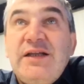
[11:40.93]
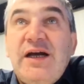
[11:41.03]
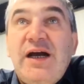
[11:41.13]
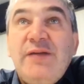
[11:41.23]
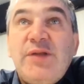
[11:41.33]

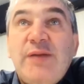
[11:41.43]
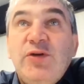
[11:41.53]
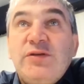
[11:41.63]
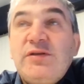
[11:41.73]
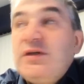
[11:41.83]
I'm
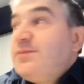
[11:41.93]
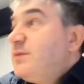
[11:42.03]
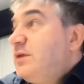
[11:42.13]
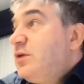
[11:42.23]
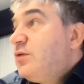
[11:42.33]
not,
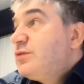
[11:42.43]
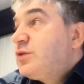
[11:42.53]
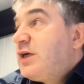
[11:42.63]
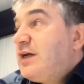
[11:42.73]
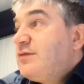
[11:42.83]
you know,
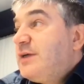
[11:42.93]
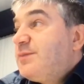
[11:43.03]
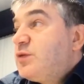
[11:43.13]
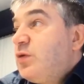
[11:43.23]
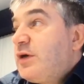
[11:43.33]
so hardware
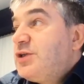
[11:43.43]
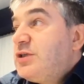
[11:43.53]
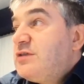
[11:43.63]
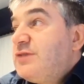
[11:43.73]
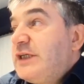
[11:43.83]
storage
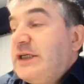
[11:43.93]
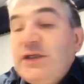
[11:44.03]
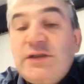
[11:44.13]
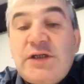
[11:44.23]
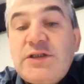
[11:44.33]
is a very
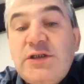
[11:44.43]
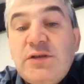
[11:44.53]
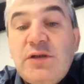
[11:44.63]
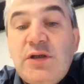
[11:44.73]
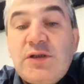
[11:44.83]
interesting
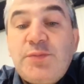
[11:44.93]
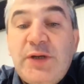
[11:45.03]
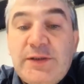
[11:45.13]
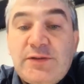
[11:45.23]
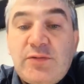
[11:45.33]

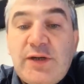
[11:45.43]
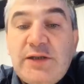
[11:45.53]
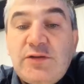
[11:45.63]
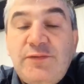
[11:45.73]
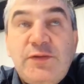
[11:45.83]
space, right?
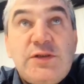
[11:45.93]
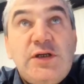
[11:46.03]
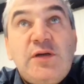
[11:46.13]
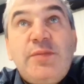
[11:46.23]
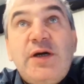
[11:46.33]
So if you
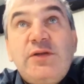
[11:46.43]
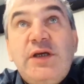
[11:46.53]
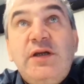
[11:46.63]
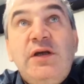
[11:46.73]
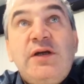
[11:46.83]
think about
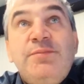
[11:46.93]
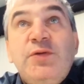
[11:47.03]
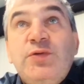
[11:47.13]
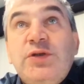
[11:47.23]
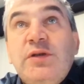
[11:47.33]
any
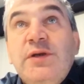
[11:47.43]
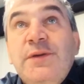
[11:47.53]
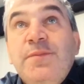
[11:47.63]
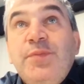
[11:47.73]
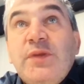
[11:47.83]
computing,
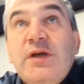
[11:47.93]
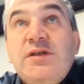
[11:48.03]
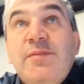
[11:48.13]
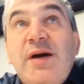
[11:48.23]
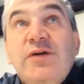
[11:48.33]
it's
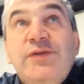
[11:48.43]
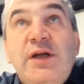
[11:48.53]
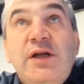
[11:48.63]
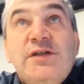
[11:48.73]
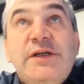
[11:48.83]
about
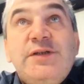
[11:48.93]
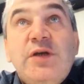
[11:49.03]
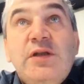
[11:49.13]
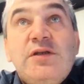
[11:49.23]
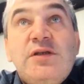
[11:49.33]
really three
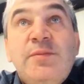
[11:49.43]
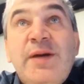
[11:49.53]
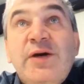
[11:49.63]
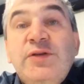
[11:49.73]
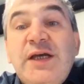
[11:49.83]
things. It's
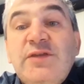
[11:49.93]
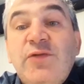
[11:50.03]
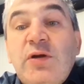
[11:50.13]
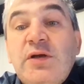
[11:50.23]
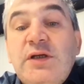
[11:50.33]
about
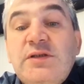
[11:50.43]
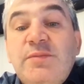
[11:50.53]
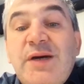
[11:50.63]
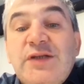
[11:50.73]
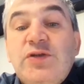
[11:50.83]
network, it's
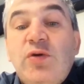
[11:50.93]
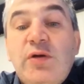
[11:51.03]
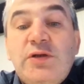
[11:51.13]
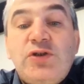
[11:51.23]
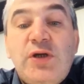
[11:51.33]
about
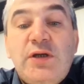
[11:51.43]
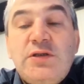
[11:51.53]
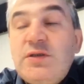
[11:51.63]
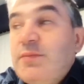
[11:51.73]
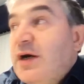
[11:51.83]
storage, and
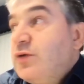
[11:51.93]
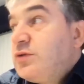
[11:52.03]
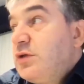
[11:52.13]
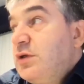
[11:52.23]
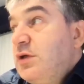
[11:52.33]
it's about,